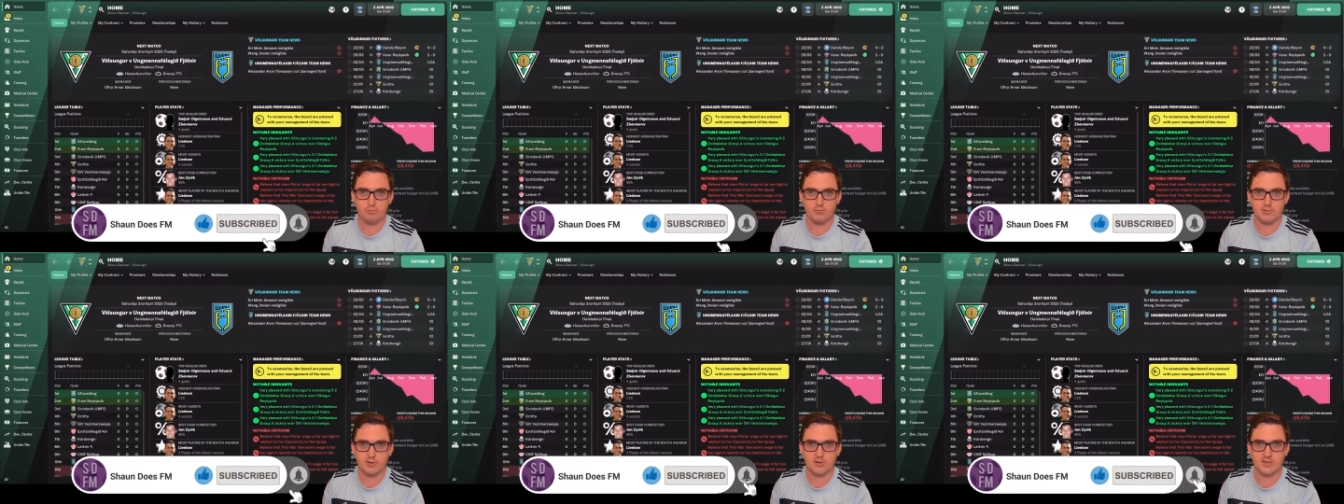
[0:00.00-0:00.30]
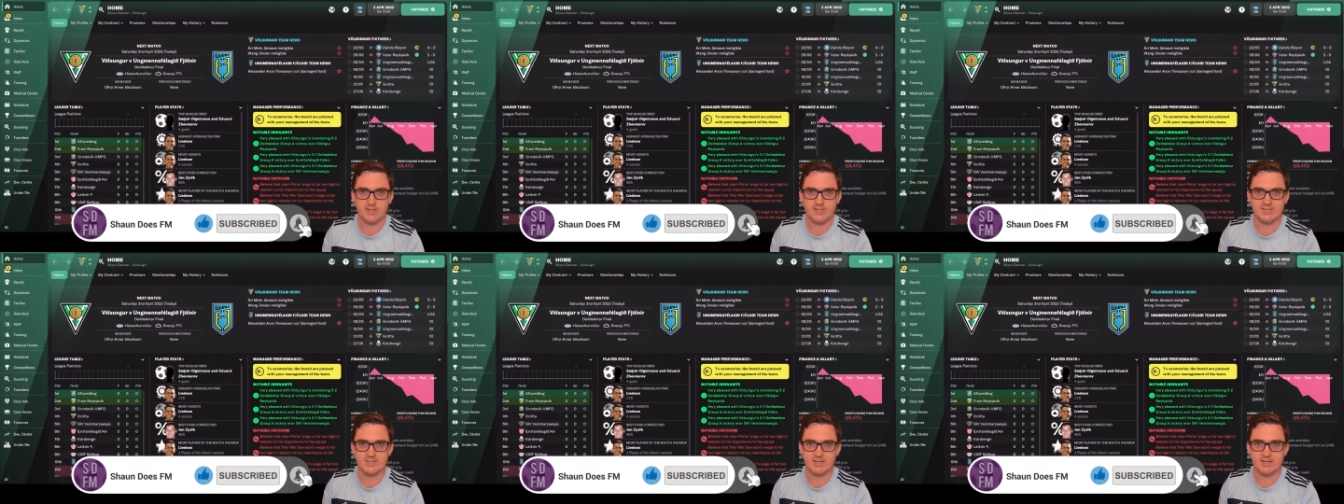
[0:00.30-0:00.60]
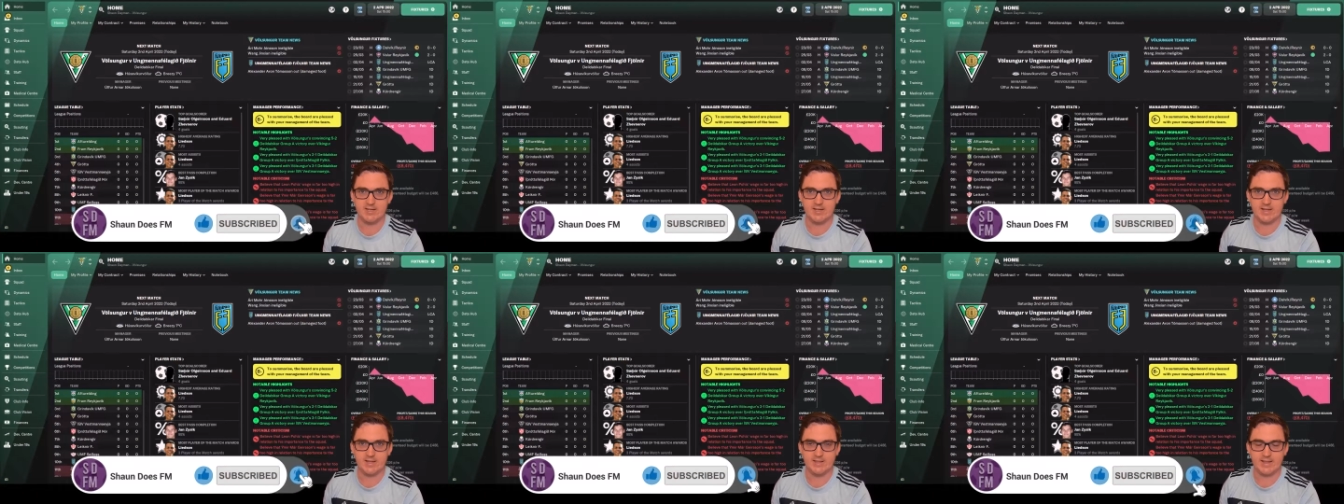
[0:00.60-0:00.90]
also
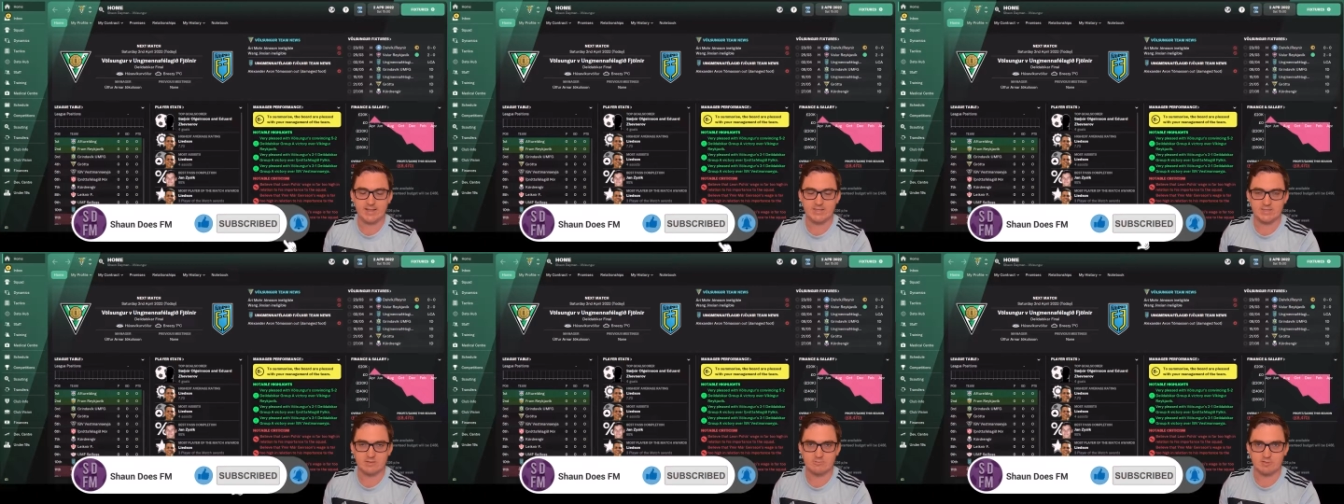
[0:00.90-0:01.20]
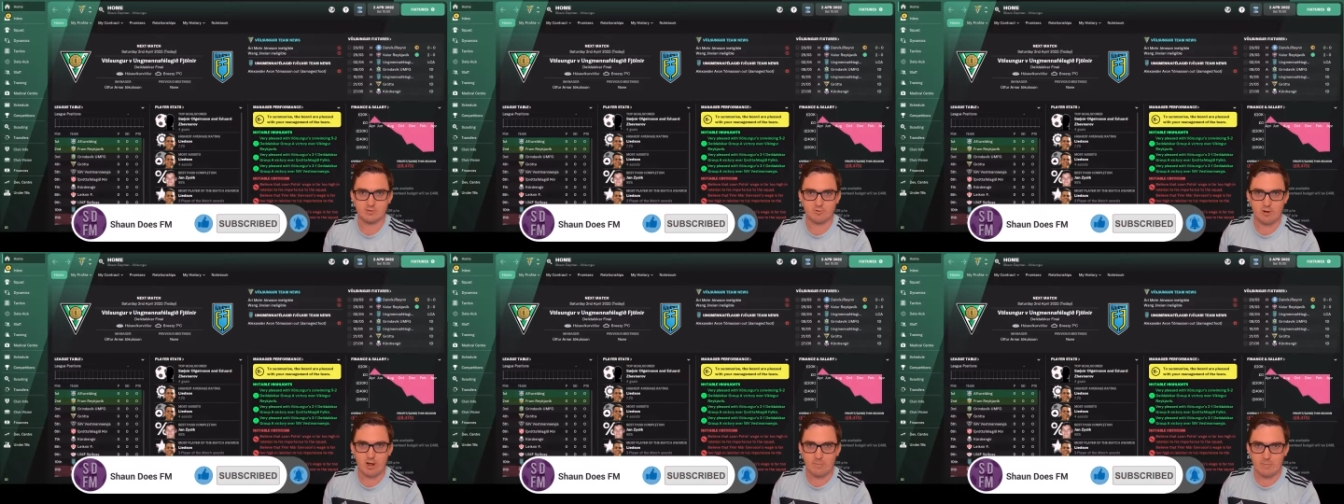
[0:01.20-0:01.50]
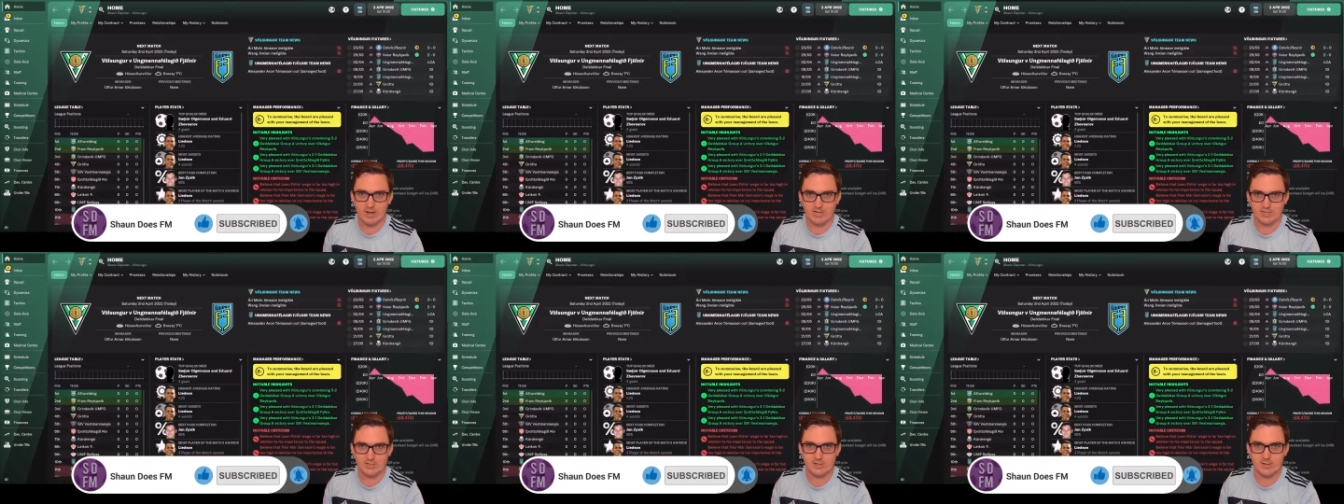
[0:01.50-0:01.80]
consider hitting that
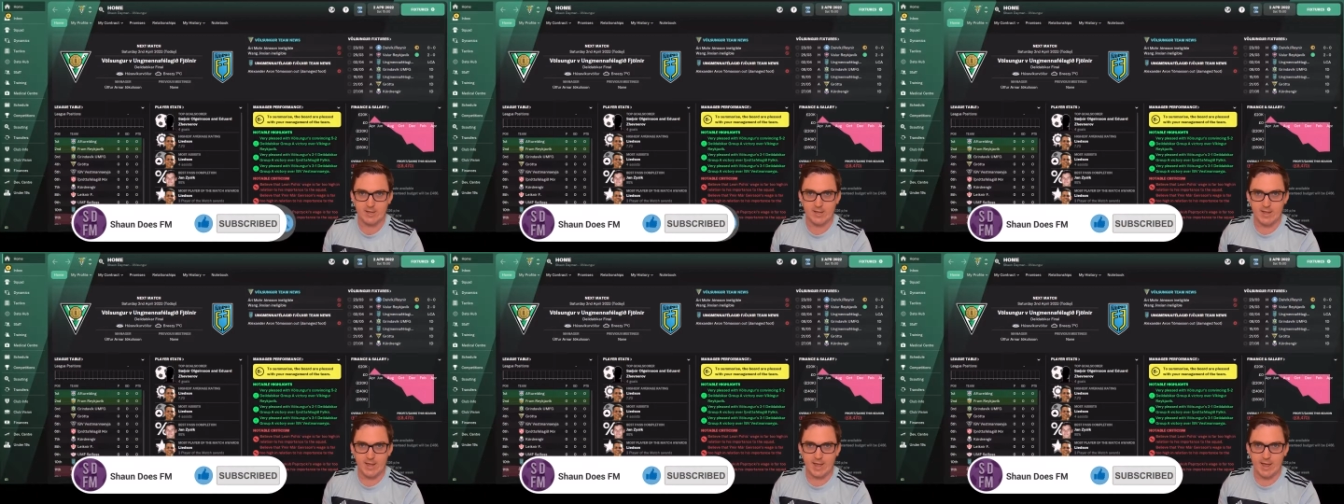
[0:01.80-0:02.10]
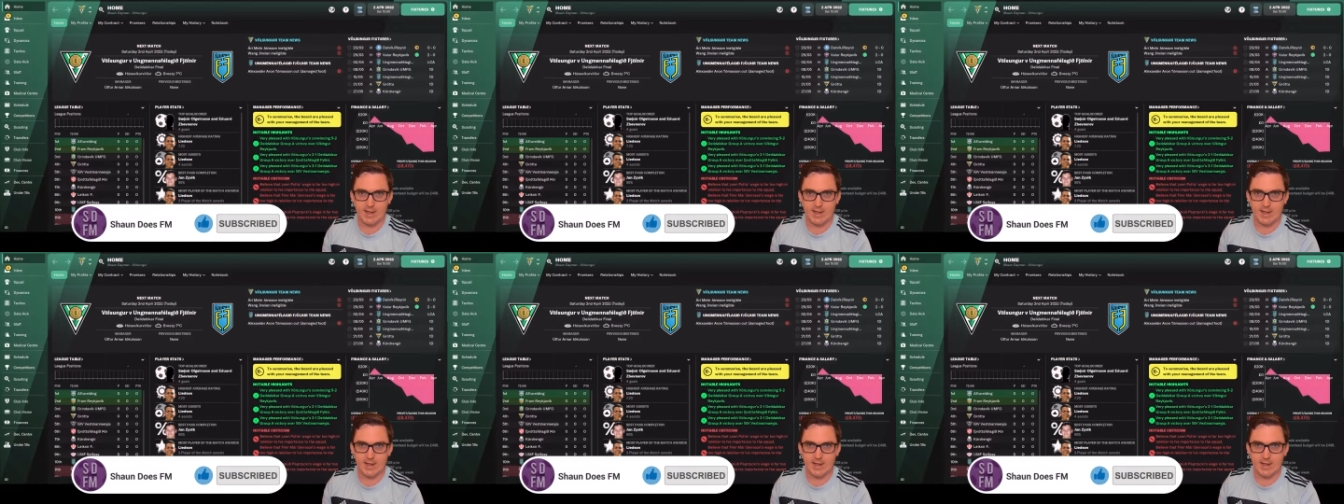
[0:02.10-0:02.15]
subscribe button